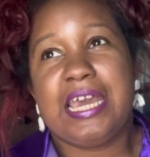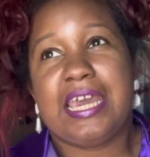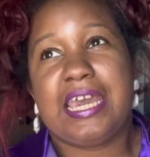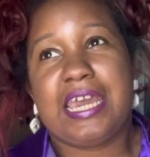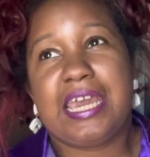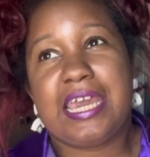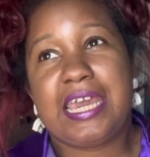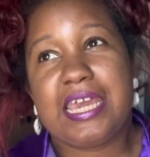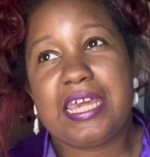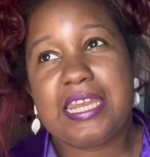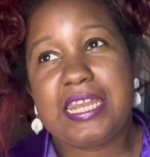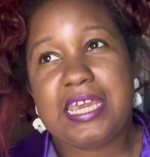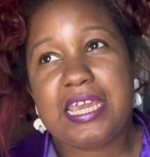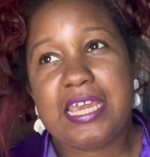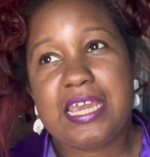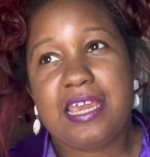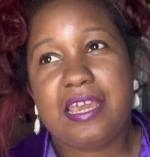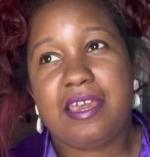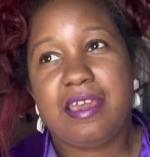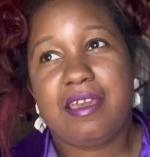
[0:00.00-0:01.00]

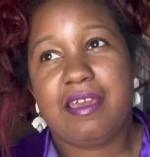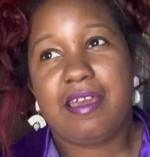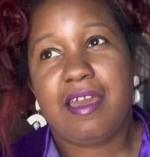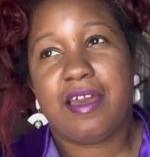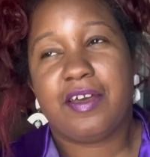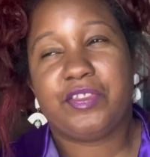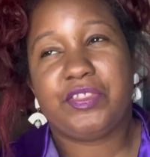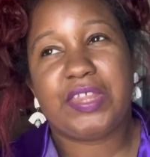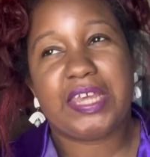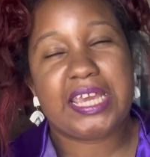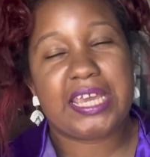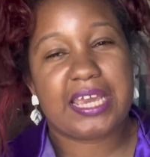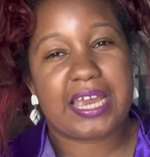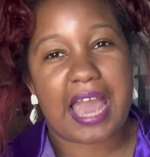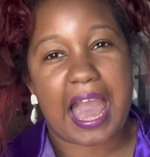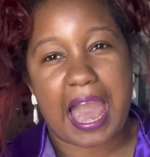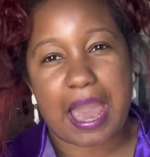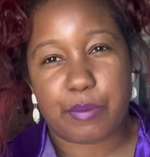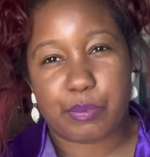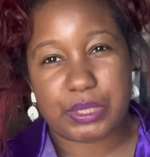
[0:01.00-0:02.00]
anything
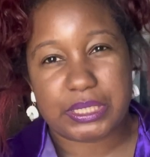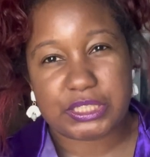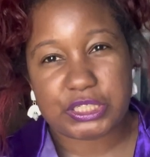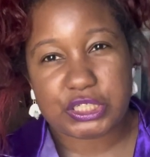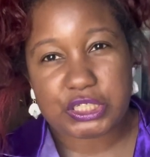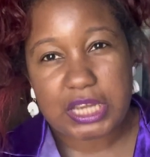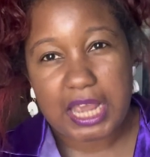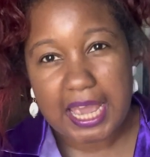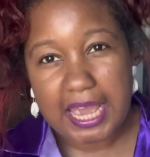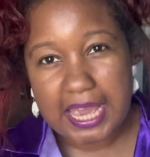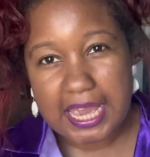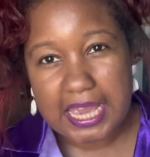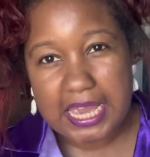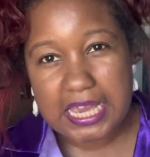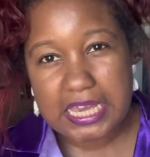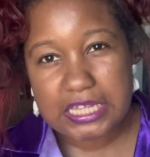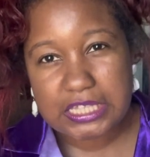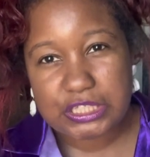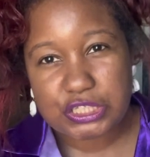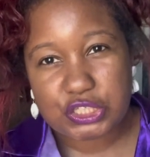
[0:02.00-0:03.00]
I would
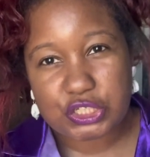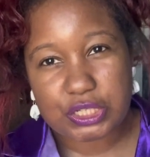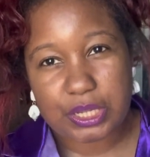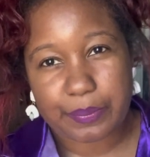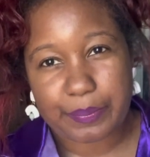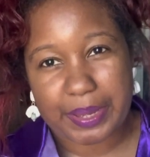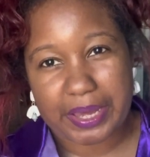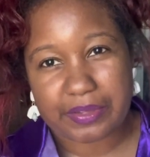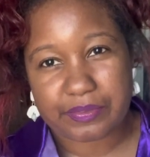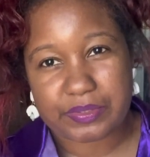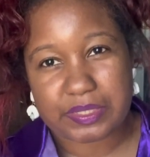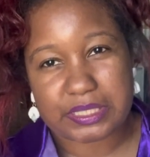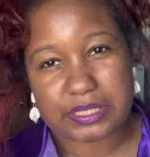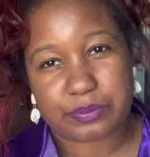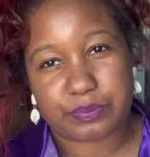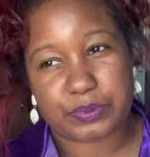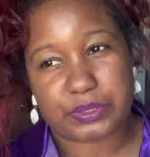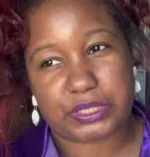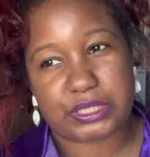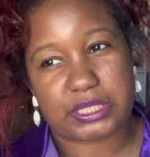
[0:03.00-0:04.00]
change about this
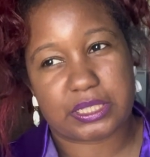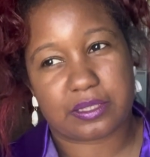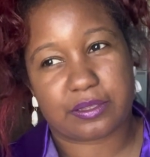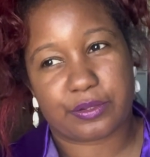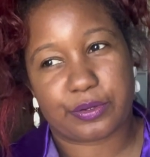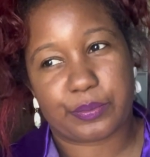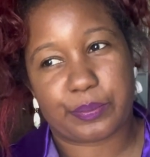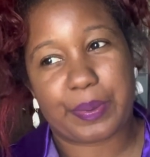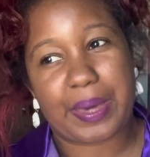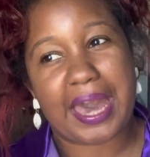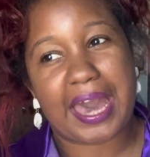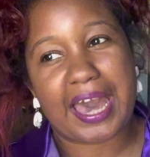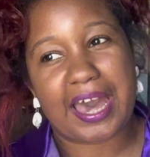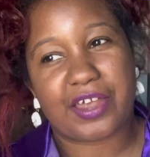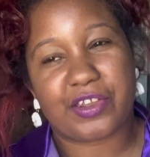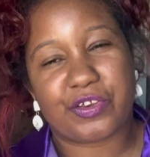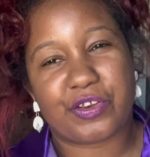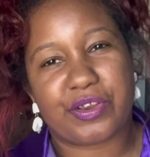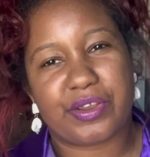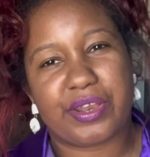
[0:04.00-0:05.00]
particular
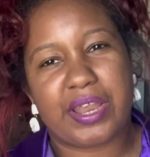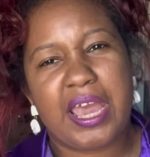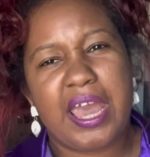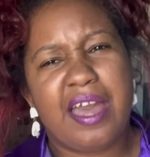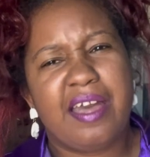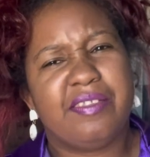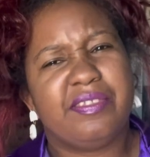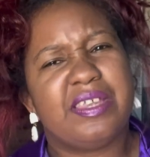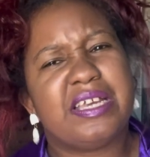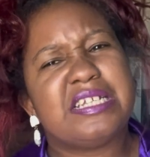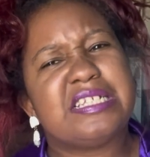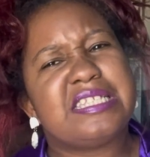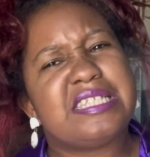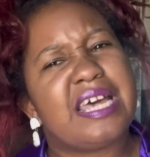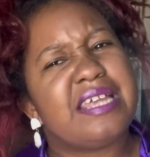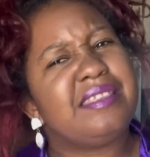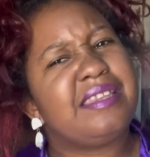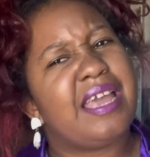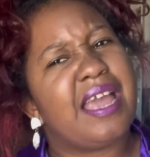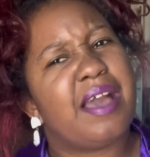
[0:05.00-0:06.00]
pattern, there's
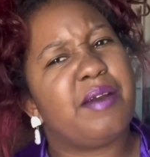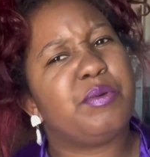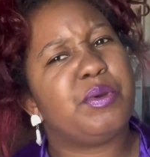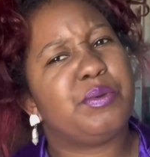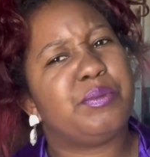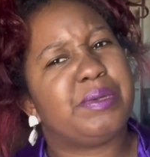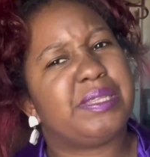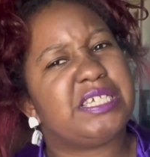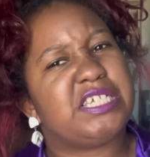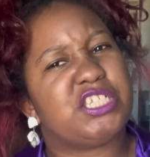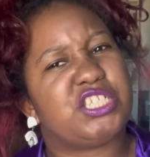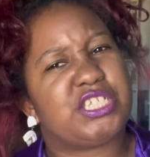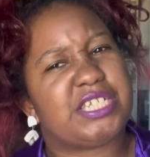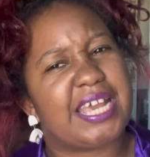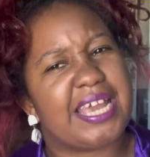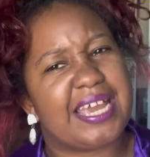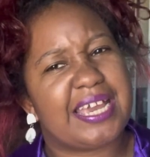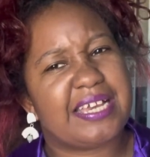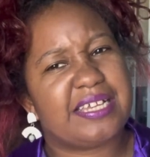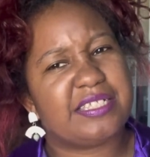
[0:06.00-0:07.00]
nothing I would really
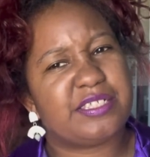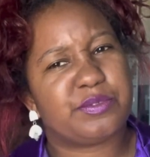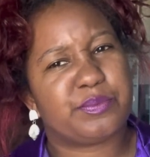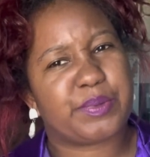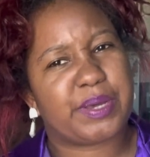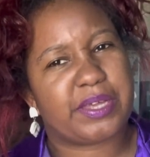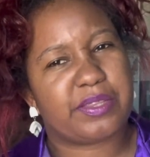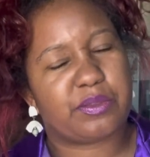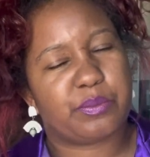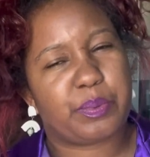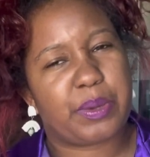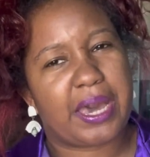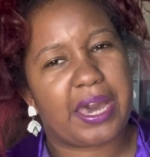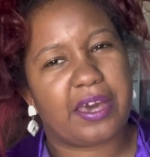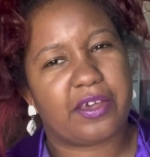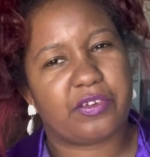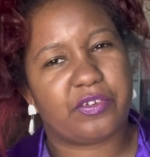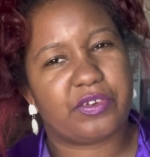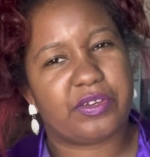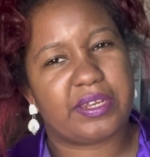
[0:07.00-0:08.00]
change about the
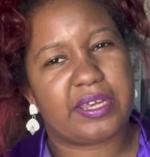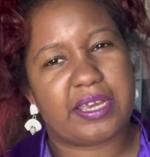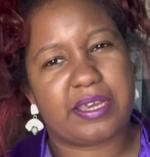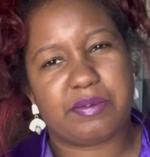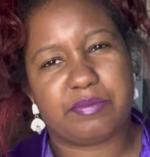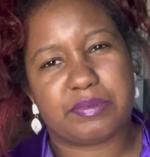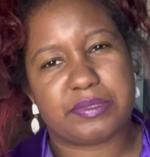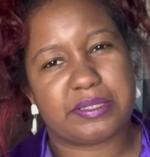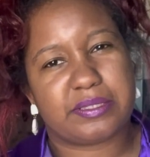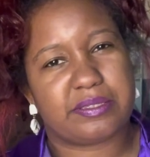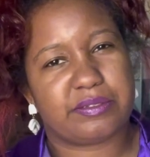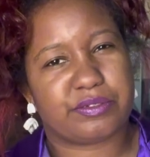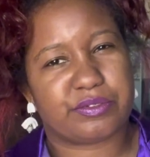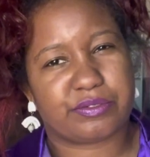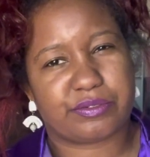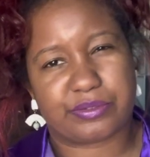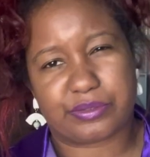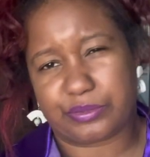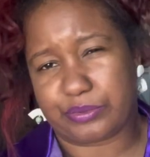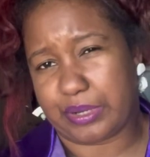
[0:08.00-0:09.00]
pattern. It was
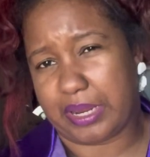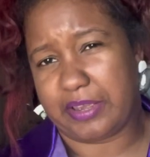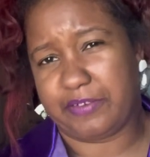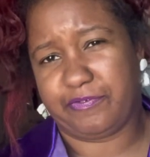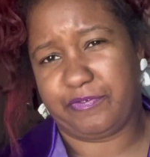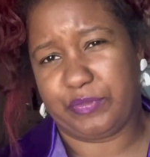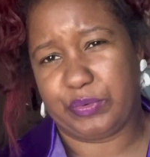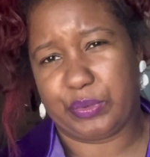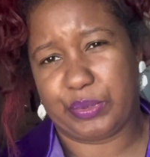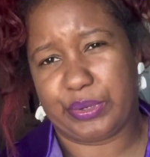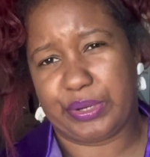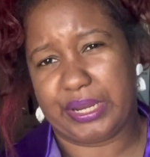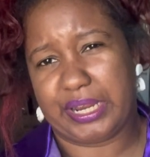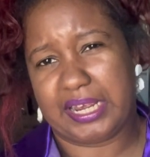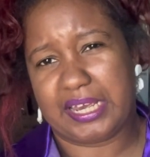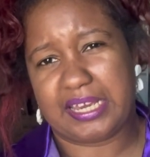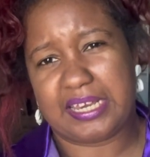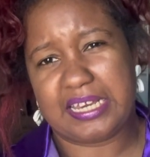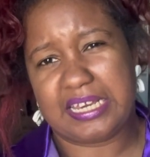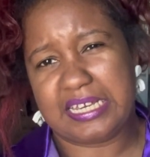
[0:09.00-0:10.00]

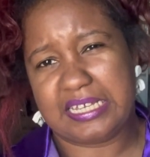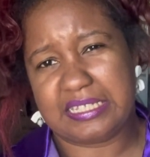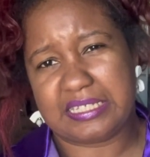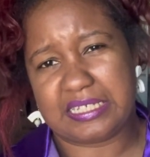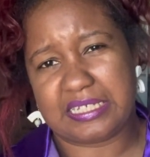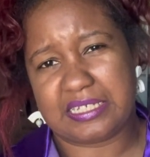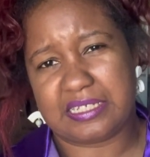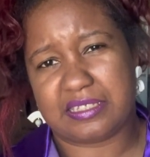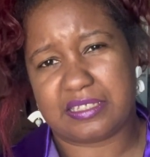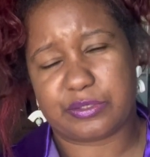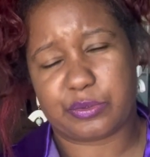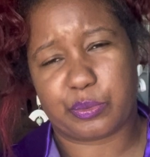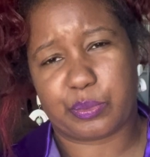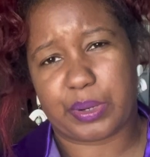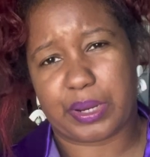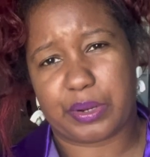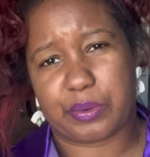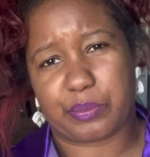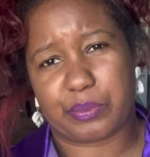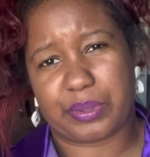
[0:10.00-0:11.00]
straightforward, easy to
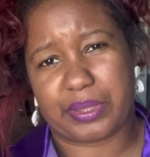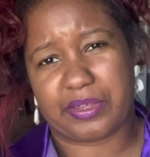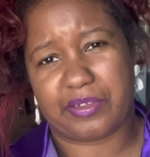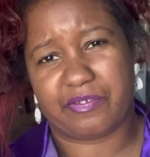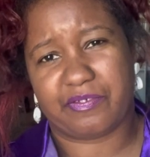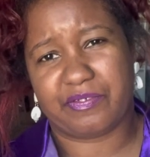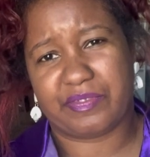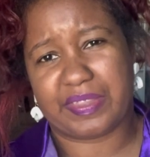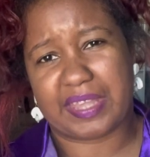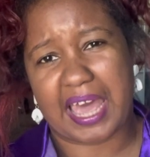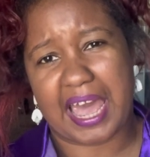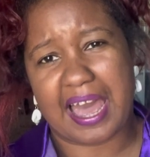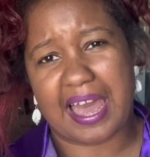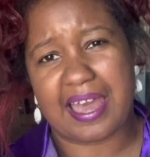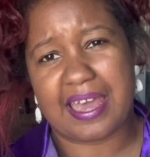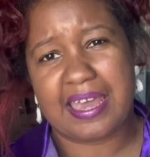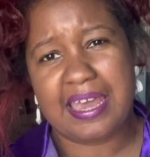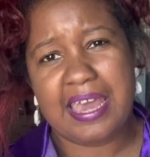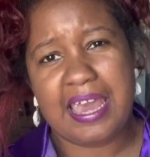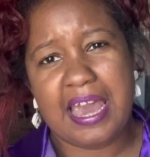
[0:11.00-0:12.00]
work with,
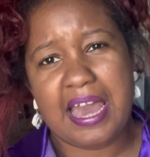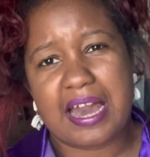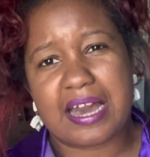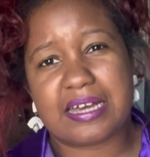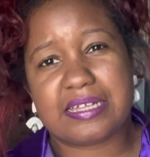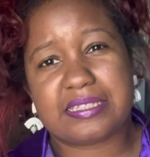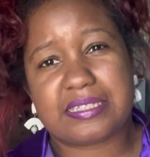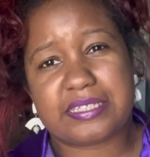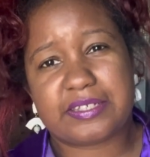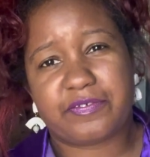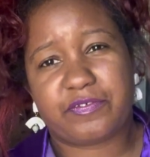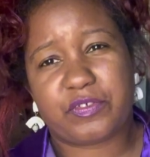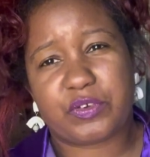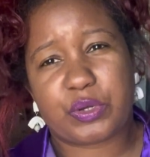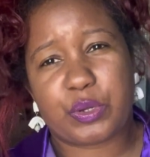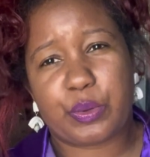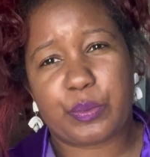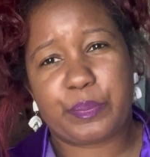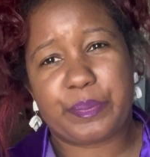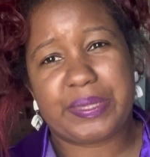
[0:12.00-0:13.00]
not a
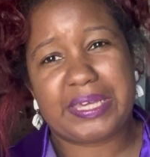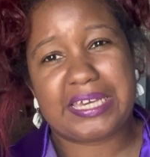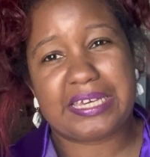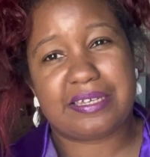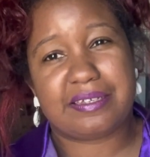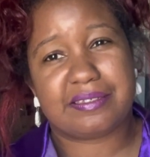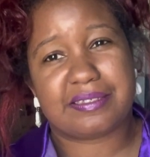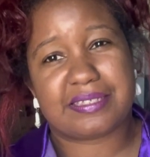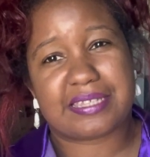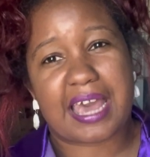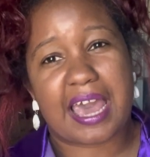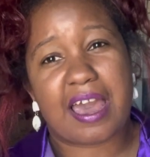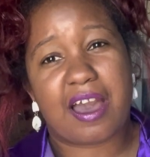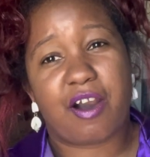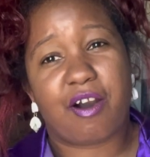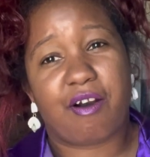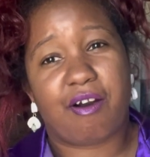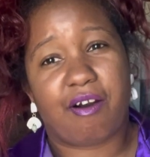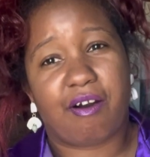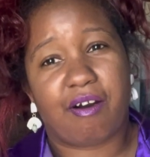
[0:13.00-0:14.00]
difficult piece
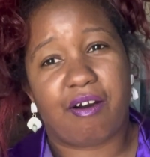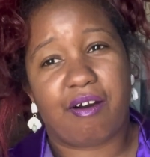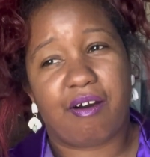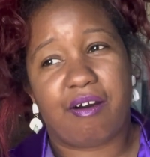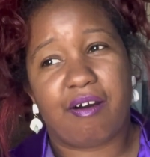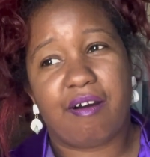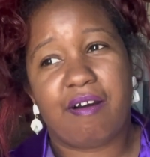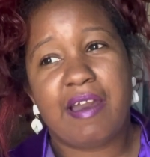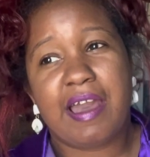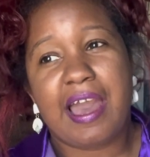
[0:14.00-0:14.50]
at all.